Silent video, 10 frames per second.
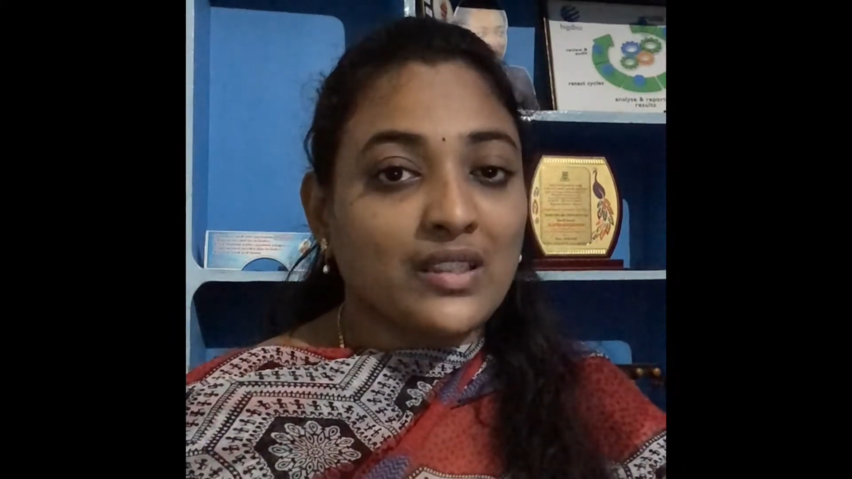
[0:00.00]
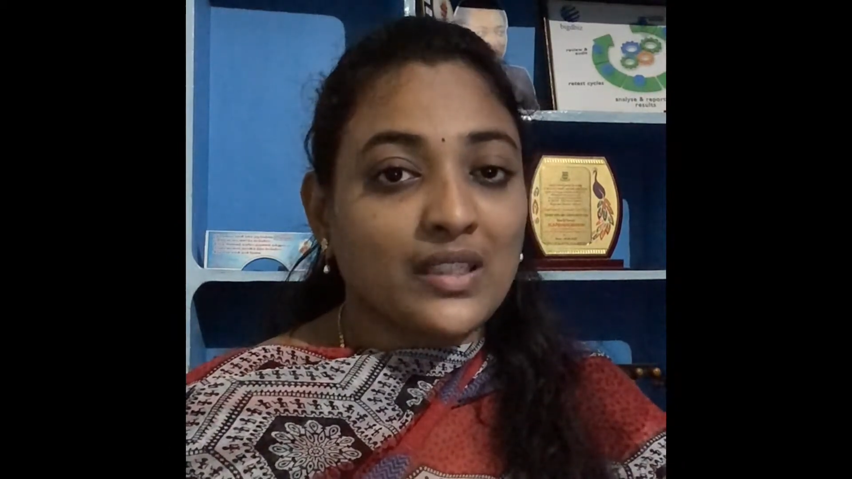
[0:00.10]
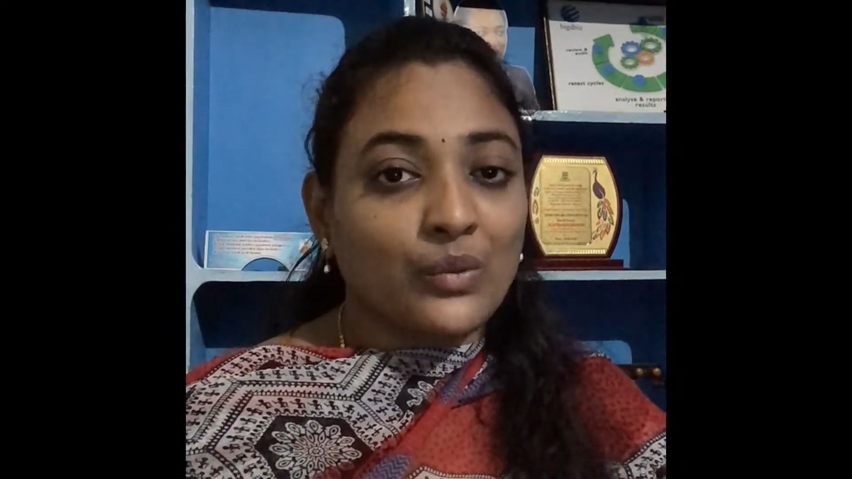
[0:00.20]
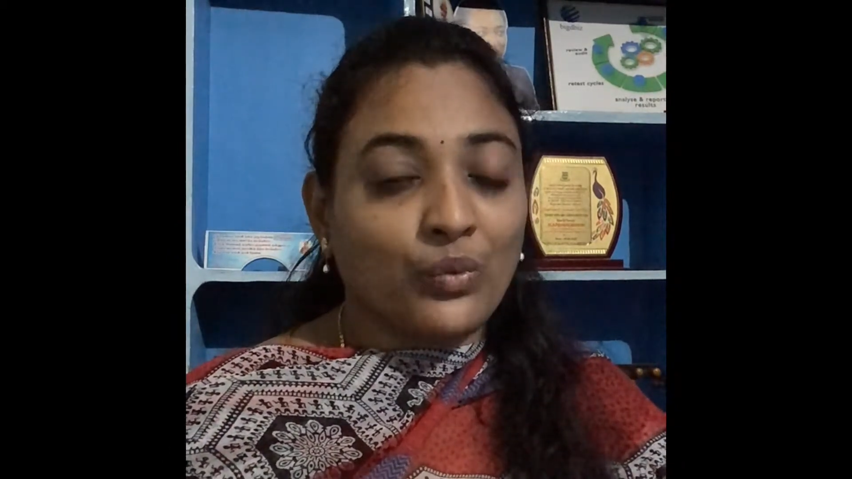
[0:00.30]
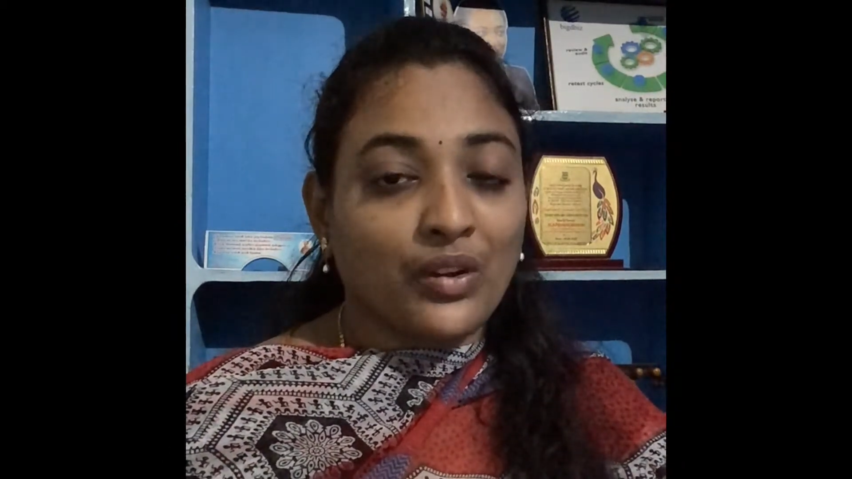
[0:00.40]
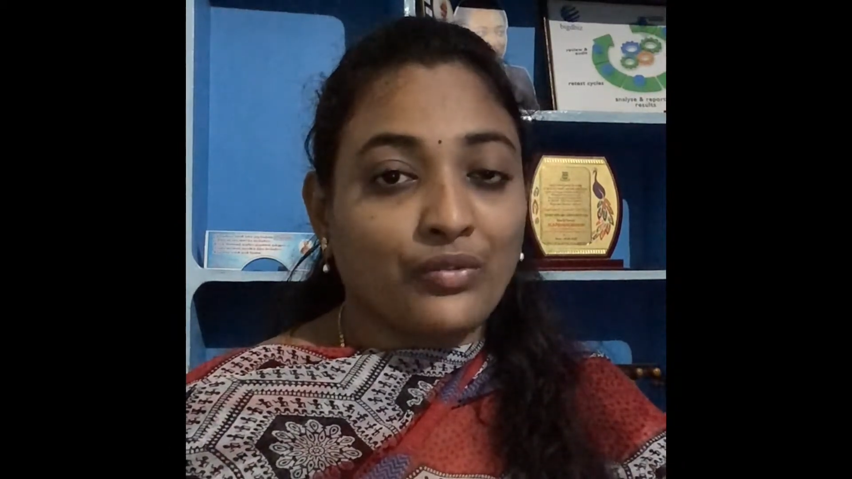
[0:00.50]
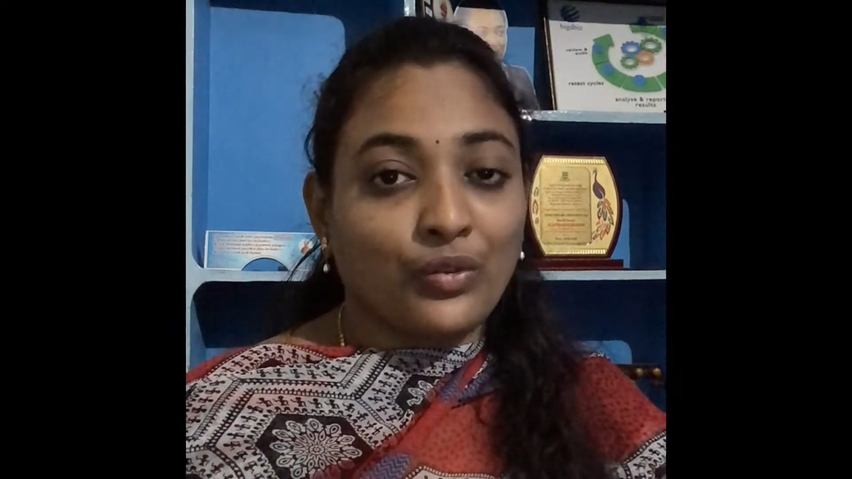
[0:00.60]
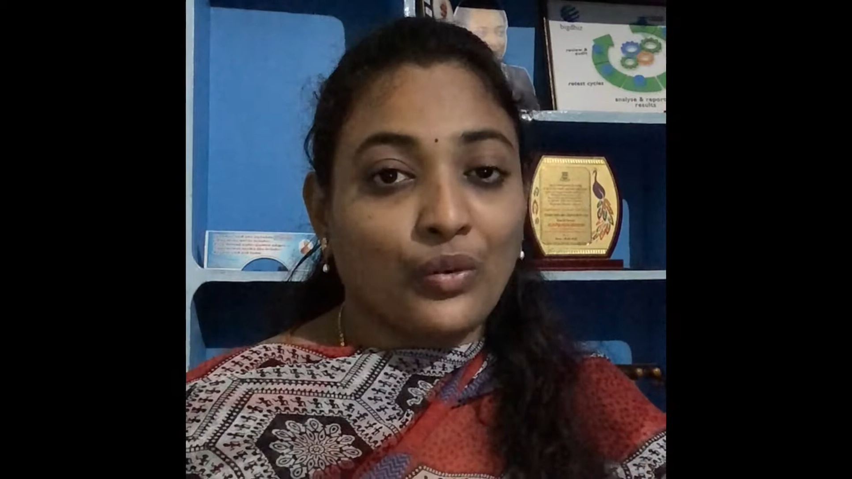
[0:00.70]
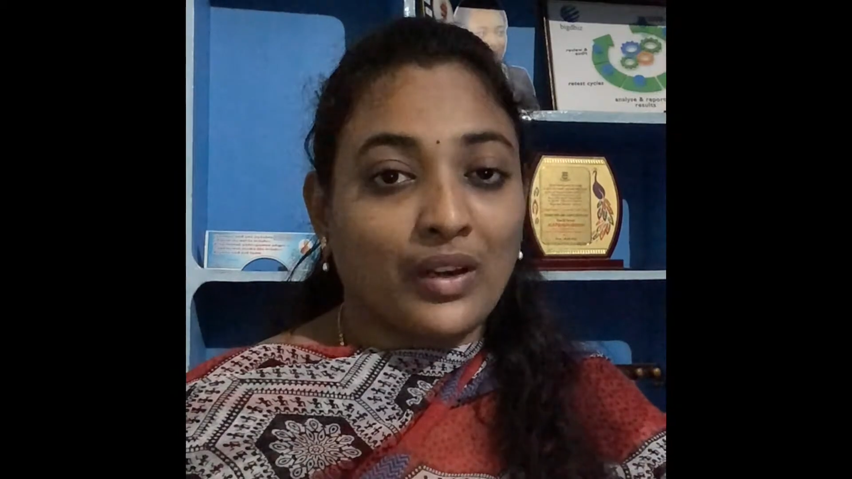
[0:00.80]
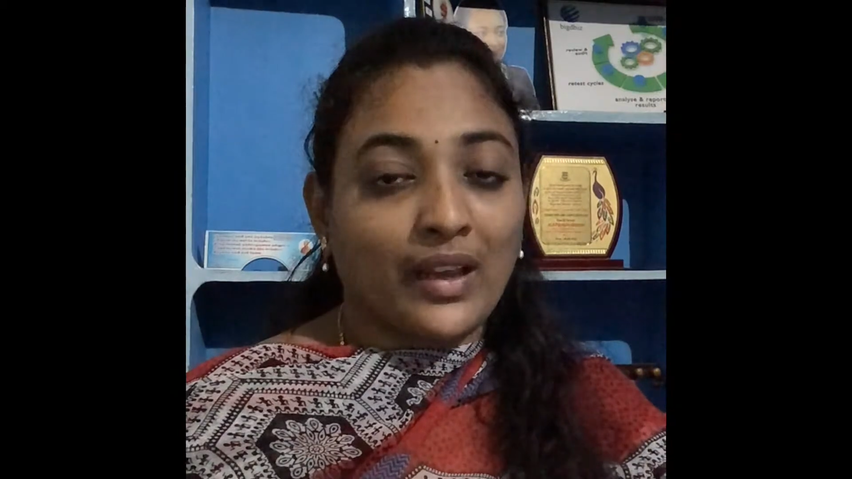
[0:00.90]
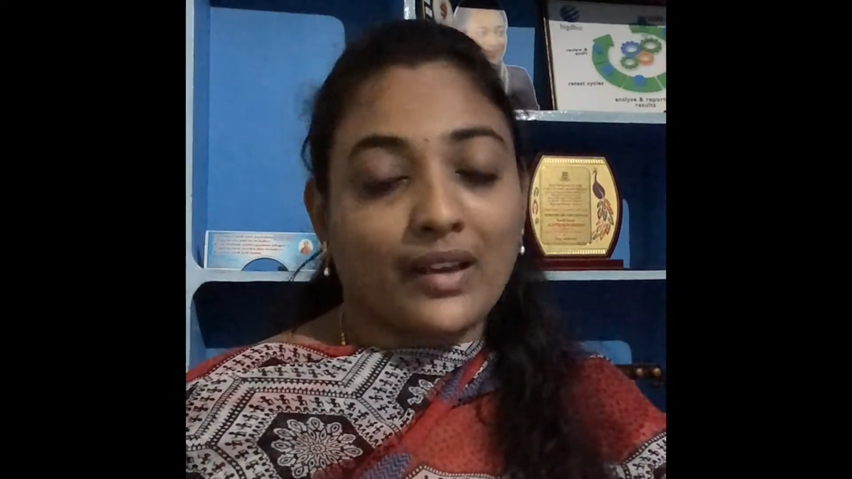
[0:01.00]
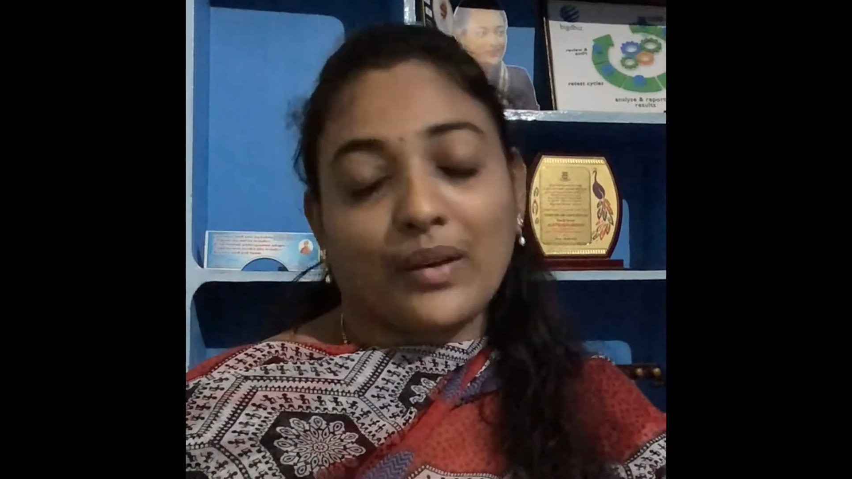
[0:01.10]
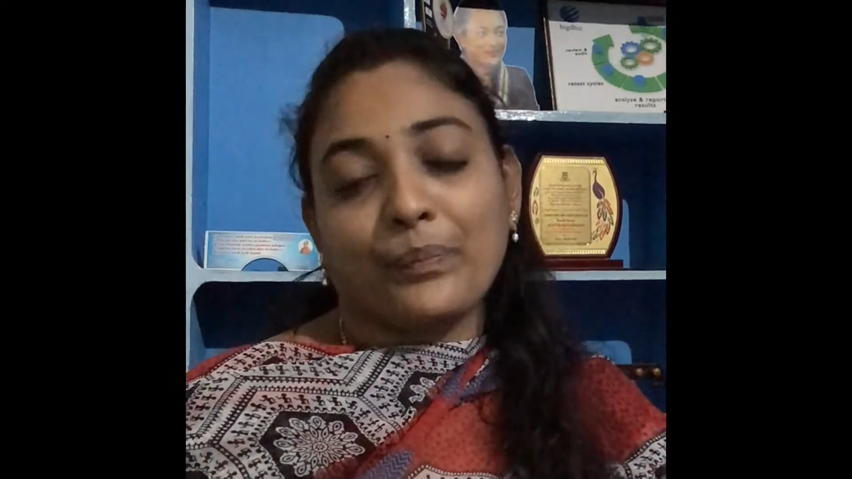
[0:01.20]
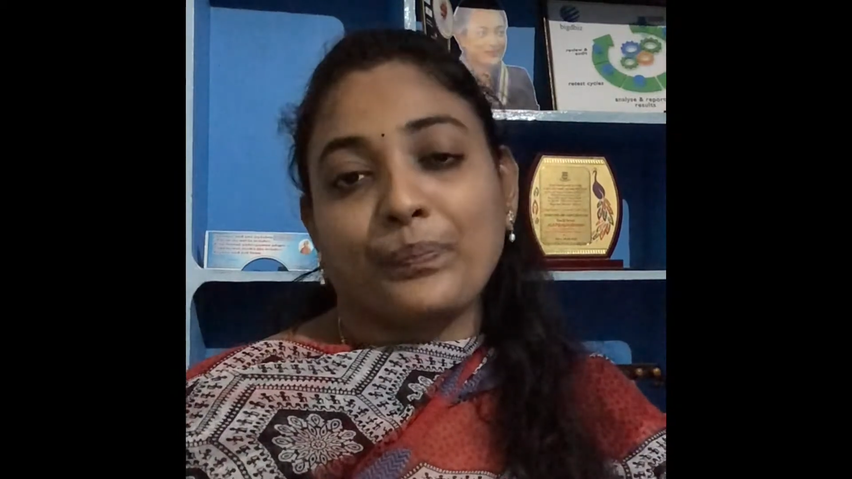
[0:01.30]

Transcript: till four lakh.